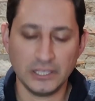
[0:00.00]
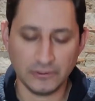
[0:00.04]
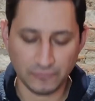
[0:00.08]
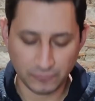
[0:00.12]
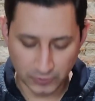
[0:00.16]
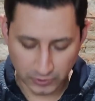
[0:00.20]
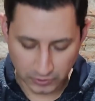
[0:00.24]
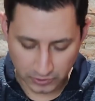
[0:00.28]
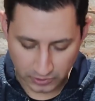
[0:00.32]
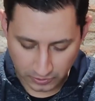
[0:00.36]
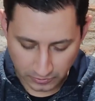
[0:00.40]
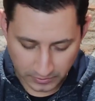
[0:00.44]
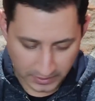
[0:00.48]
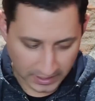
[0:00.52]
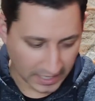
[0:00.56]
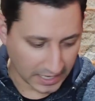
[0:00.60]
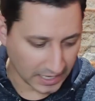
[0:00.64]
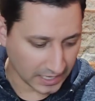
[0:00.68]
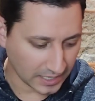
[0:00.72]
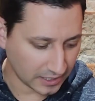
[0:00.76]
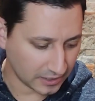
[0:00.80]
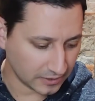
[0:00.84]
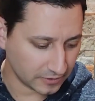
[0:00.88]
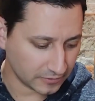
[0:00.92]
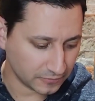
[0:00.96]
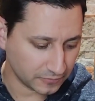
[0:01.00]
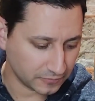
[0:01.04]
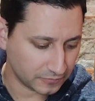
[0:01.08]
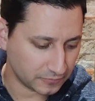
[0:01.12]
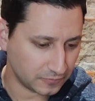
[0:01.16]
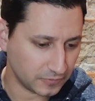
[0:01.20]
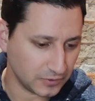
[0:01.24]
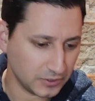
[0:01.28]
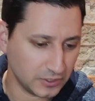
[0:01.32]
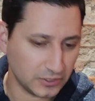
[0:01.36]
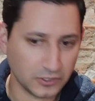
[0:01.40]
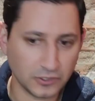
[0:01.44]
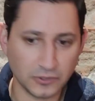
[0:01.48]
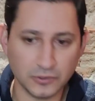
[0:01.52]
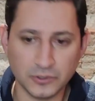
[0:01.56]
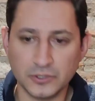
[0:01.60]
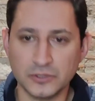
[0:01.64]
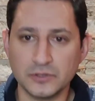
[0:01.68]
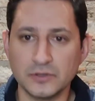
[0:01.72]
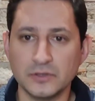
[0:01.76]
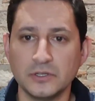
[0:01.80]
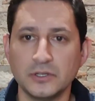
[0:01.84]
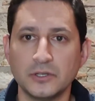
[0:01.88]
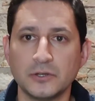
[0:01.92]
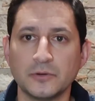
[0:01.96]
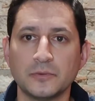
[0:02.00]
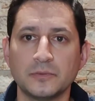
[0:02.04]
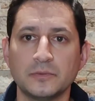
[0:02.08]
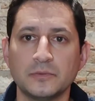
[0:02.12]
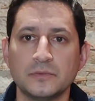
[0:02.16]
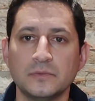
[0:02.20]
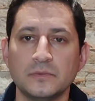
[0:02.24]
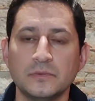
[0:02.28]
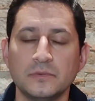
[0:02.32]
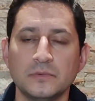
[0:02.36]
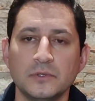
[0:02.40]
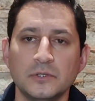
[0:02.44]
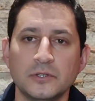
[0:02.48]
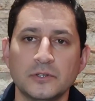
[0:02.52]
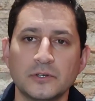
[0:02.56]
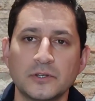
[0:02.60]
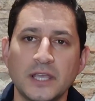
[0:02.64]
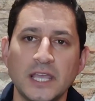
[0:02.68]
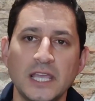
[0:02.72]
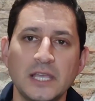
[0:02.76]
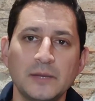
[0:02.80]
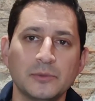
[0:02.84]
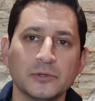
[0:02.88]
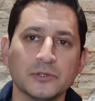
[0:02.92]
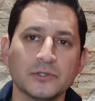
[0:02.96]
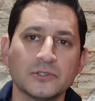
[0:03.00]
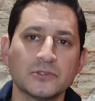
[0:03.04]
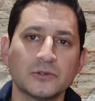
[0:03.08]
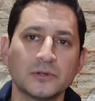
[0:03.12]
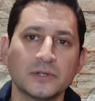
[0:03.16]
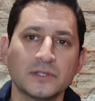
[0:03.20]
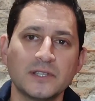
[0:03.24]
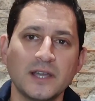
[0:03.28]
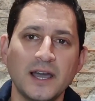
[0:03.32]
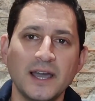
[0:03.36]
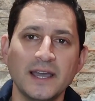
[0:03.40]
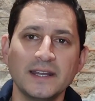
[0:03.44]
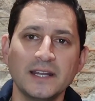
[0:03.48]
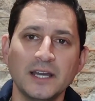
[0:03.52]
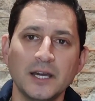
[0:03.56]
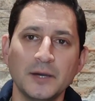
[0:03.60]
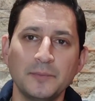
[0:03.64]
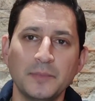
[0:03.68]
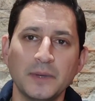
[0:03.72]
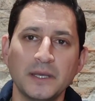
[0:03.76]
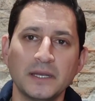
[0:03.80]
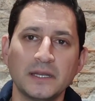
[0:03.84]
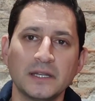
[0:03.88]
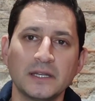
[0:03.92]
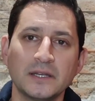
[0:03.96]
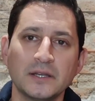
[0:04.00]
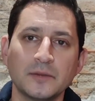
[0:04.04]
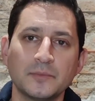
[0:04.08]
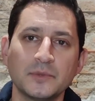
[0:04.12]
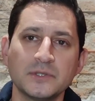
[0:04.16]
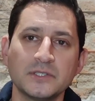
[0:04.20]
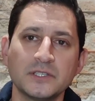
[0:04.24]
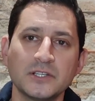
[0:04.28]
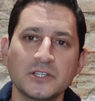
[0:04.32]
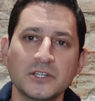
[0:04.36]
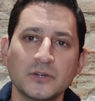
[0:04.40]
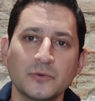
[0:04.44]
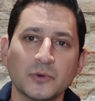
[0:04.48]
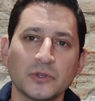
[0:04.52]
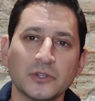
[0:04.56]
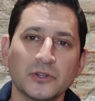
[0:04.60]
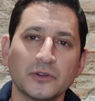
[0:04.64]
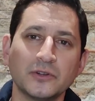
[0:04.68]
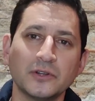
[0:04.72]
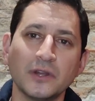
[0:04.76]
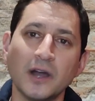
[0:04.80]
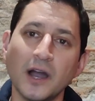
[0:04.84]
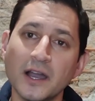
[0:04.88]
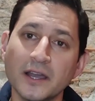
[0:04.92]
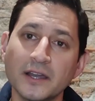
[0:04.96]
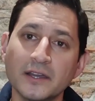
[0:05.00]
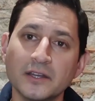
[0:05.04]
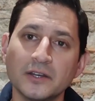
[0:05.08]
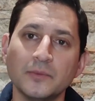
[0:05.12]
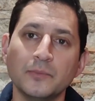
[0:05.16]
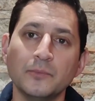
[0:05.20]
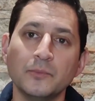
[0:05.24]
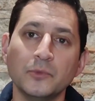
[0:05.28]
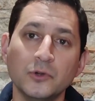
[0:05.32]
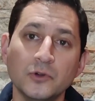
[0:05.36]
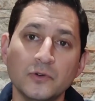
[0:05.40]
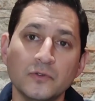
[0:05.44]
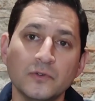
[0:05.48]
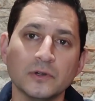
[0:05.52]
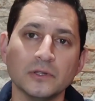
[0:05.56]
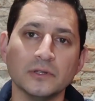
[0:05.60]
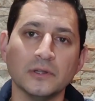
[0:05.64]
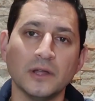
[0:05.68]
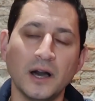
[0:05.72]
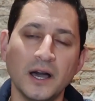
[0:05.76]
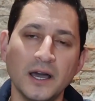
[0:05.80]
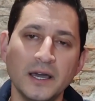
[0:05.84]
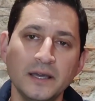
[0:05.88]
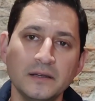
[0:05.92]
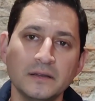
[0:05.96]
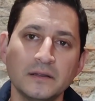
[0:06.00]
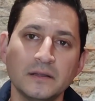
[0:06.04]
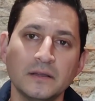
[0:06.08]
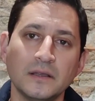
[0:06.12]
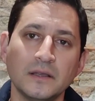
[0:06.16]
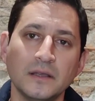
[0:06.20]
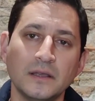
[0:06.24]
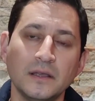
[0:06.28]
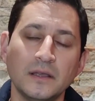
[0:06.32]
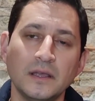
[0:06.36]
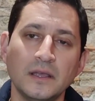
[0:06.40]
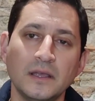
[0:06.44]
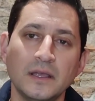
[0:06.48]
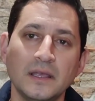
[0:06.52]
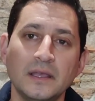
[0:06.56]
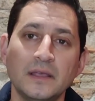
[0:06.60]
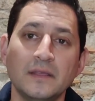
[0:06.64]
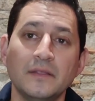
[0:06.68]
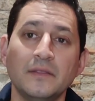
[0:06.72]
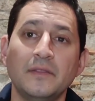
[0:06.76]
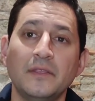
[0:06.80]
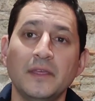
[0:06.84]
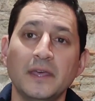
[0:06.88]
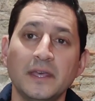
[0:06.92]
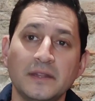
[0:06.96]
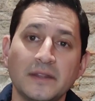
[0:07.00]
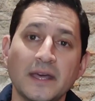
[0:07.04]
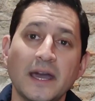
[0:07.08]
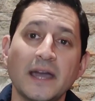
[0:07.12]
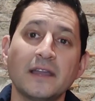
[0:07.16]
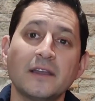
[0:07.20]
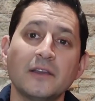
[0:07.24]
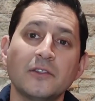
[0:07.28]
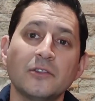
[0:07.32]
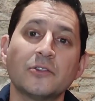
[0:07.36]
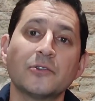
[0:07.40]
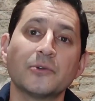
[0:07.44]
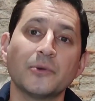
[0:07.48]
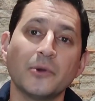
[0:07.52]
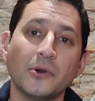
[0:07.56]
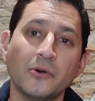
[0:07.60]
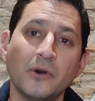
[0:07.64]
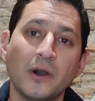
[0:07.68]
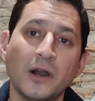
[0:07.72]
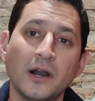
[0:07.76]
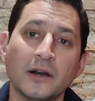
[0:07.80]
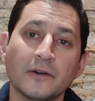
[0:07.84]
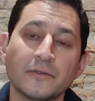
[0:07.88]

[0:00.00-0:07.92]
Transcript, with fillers: if you don't have, you know, your cables sort of tied up and in a position where they're not going to move a lot, then that can throw